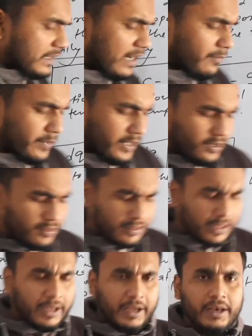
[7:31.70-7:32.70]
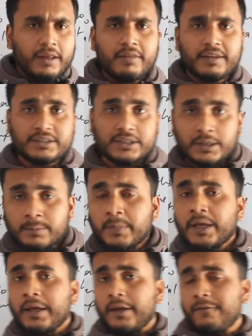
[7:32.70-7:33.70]
That means in a system,
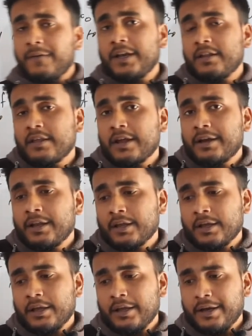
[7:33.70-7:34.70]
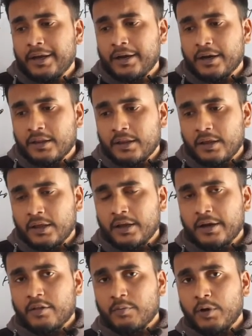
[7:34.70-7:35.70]
if it is getting heat energy,
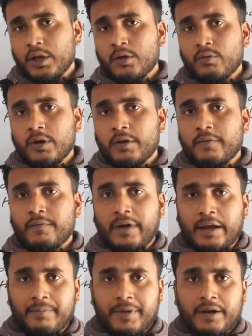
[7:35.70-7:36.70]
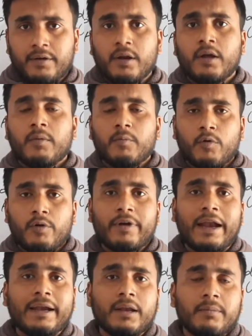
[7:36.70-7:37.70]
its molecule vibrate more
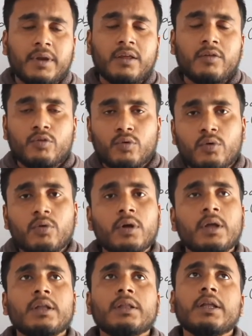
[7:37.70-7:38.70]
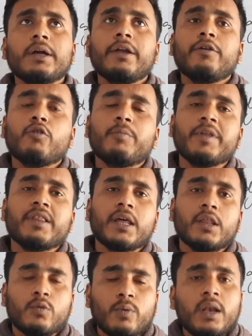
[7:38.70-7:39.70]
randomly, so the entropy
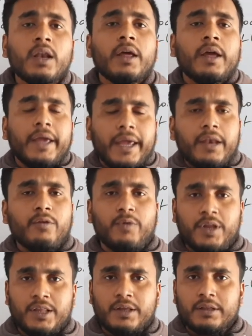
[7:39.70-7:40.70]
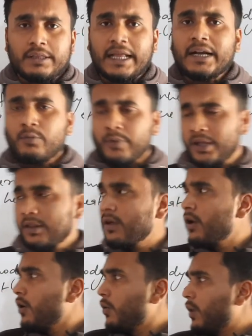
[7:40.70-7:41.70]
change will increase. That is
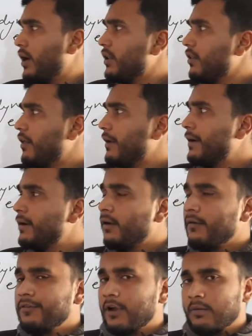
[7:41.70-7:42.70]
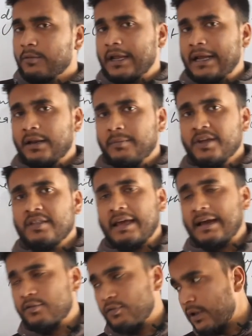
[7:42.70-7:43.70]
what the second law of thermodynamics
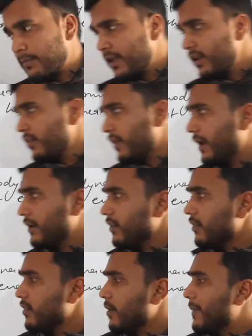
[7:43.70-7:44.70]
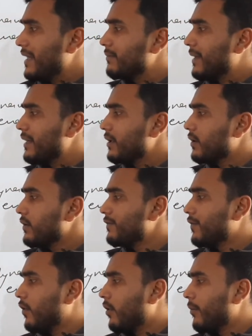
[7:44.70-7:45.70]
actually means, and this is the mathematical
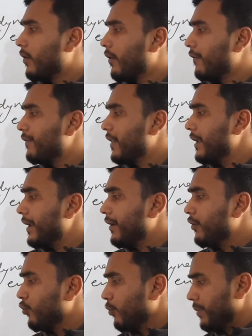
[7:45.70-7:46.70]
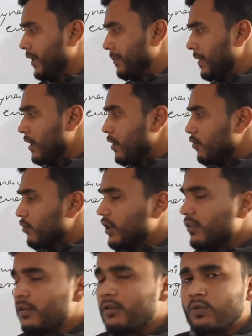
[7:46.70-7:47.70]
form of the entropy. So
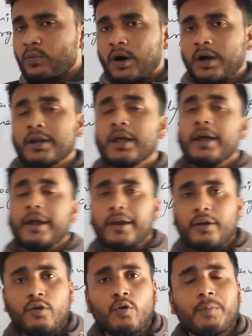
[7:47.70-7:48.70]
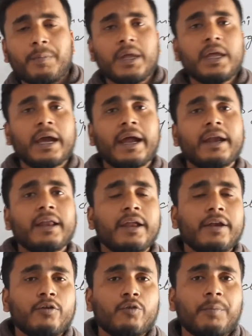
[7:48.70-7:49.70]
this is what entropy and
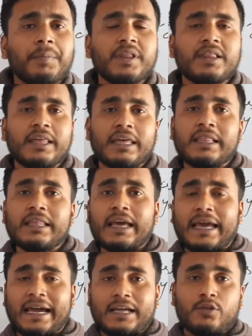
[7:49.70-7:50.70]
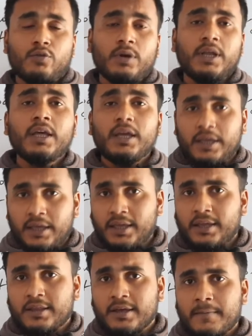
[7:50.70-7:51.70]
entropy change actually
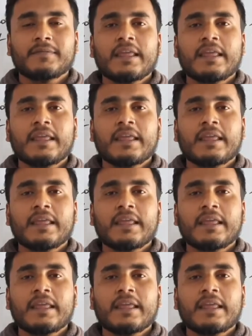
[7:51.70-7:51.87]
is.